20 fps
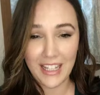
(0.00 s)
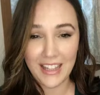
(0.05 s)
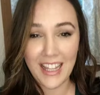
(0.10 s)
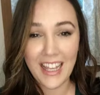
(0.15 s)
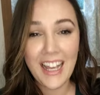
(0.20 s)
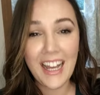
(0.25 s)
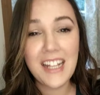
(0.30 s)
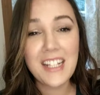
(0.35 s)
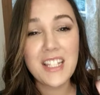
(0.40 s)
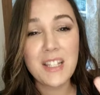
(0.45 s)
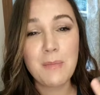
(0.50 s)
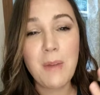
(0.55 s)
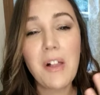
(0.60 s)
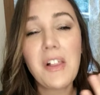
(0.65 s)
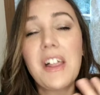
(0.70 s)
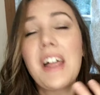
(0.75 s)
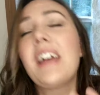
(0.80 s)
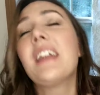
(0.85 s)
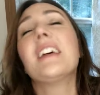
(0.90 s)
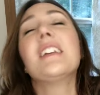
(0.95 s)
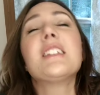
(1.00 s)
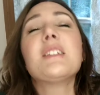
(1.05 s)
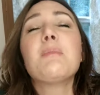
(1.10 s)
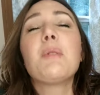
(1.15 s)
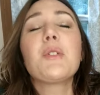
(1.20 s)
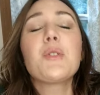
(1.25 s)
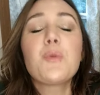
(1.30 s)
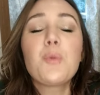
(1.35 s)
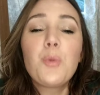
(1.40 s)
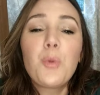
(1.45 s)
Like I smell it and it
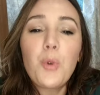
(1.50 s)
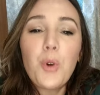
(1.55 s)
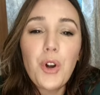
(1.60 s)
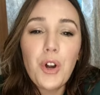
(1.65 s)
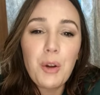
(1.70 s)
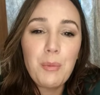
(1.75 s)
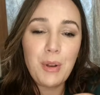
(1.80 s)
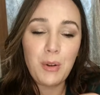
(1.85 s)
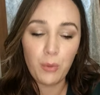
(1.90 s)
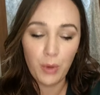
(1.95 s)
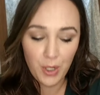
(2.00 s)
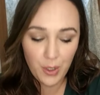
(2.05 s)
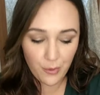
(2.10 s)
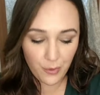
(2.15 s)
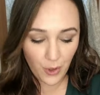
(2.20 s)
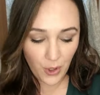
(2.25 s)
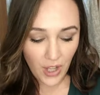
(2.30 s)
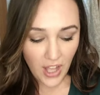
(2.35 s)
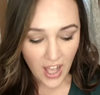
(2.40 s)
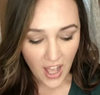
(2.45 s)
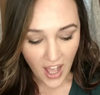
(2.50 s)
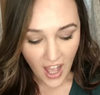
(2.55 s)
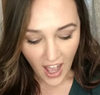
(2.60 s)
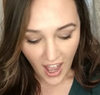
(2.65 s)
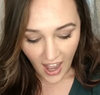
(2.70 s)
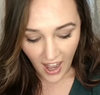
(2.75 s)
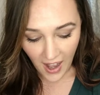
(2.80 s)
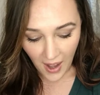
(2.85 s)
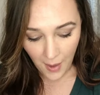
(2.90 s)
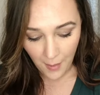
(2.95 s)
smells warm and wonderful.
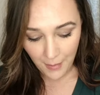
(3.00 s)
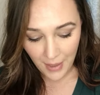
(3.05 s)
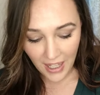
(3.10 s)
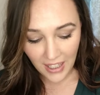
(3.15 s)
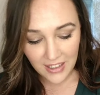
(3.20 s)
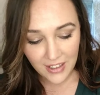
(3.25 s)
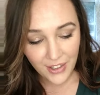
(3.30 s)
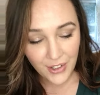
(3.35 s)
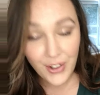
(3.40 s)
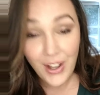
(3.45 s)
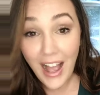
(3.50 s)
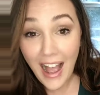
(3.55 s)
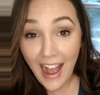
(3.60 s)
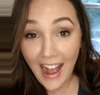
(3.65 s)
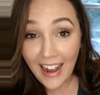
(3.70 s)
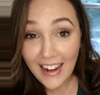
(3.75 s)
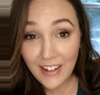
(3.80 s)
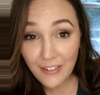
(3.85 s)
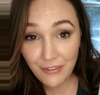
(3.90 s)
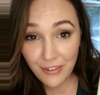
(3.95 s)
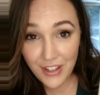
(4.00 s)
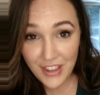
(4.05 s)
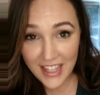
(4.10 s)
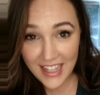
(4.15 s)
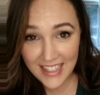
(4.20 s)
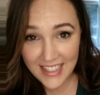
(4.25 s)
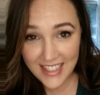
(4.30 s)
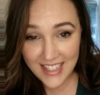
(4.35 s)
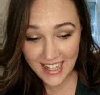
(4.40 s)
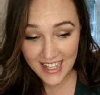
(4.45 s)
A little hack for
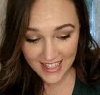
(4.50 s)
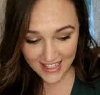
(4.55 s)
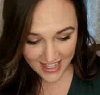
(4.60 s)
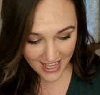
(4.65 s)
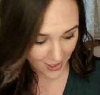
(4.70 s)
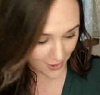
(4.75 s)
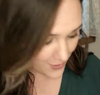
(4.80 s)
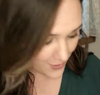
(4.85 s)
this is that you